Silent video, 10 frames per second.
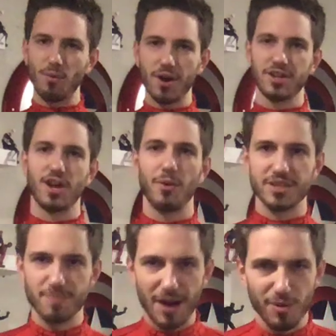wanted to go
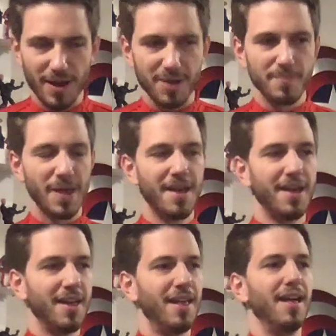with Spider-Man.
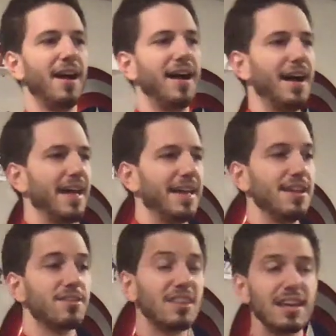
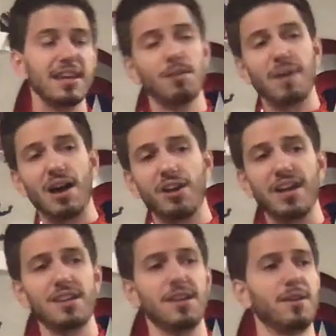In thinking about
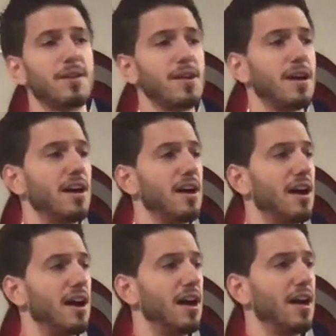it
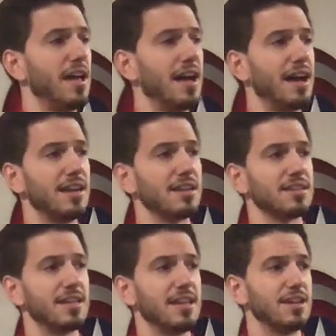
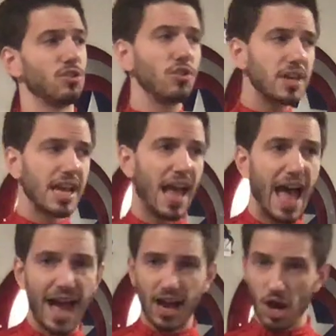and in looking
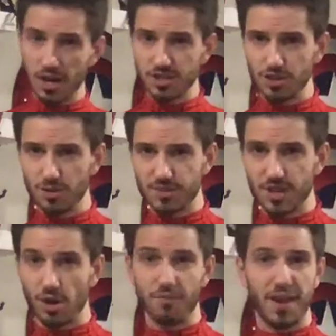at costumes
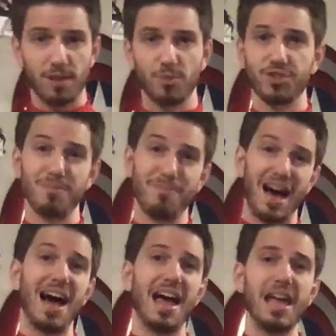that are available to
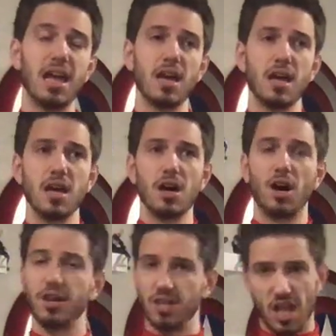buy
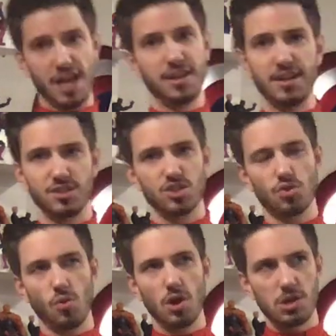online and in
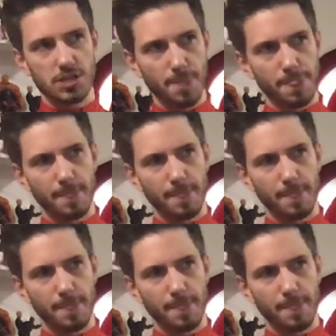stores,